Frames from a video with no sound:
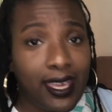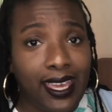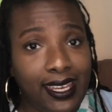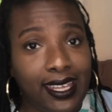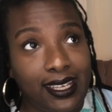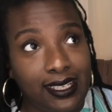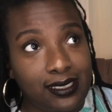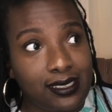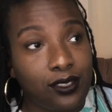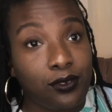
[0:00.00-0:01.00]
It
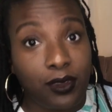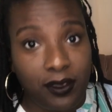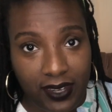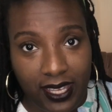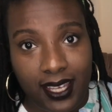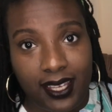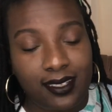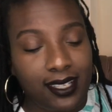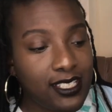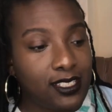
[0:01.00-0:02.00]
is
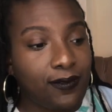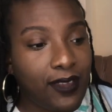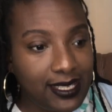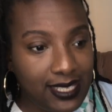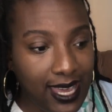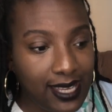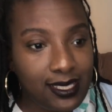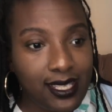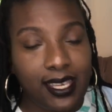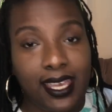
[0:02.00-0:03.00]
riveting, it's
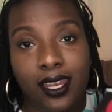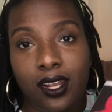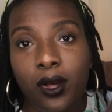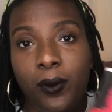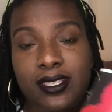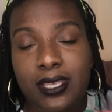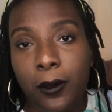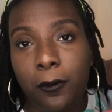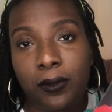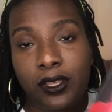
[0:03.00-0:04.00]
fantastic, and it always
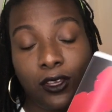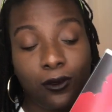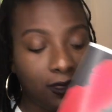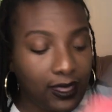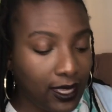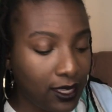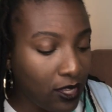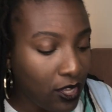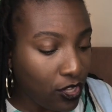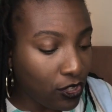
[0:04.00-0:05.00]
helps you think.
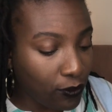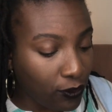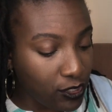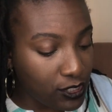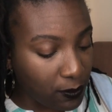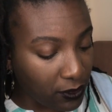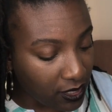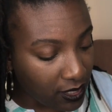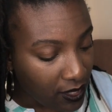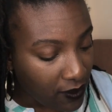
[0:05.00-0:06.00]
The first
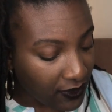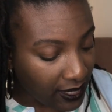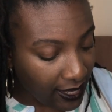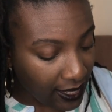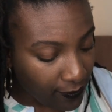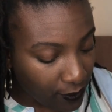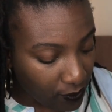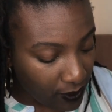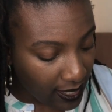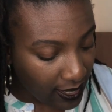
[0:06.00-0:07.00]
book that I ever
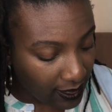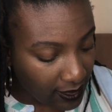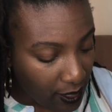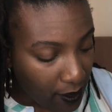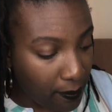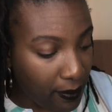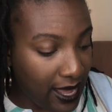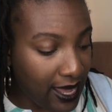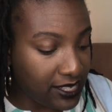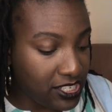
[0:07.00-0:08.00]
read
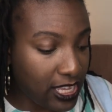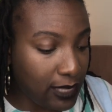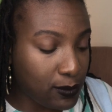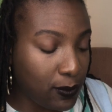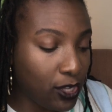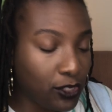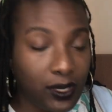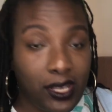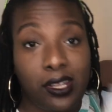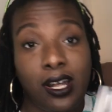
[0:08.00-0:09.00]
by James
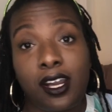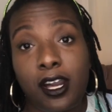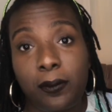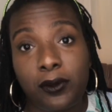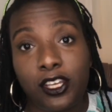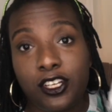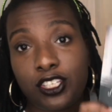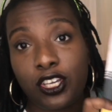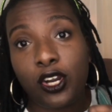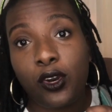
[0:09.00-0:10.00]
Baldwin a couple
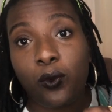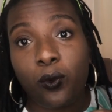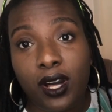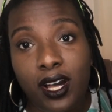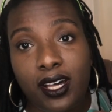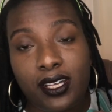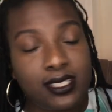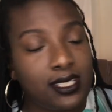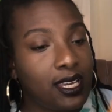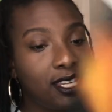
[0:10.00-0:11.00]
years ago was